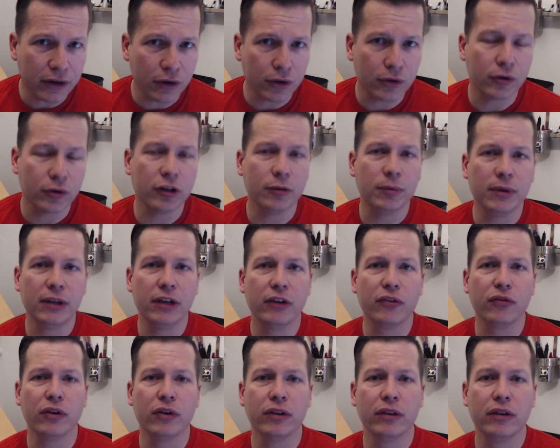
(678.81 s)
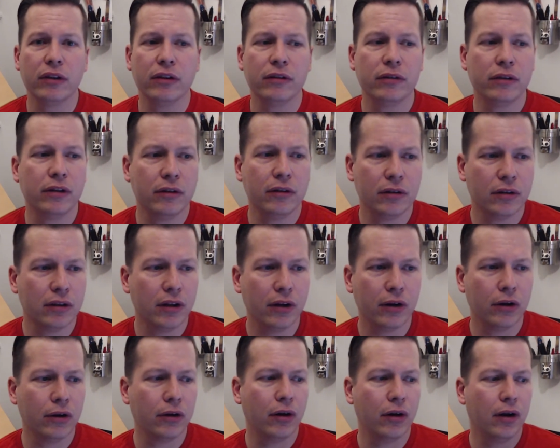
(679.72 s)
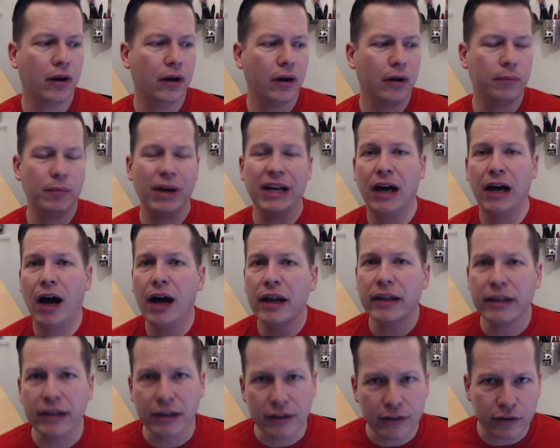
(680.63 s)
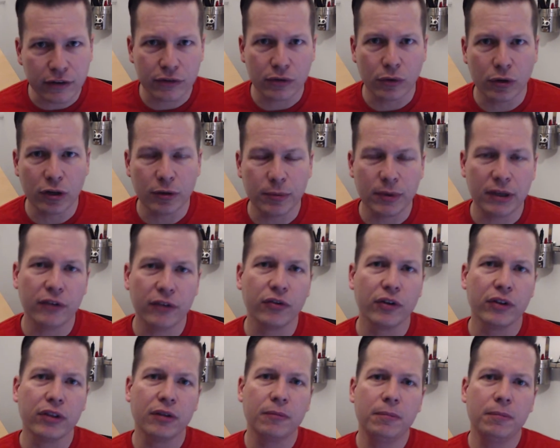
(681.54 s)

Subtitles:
are going to be different. My audience is going to be different.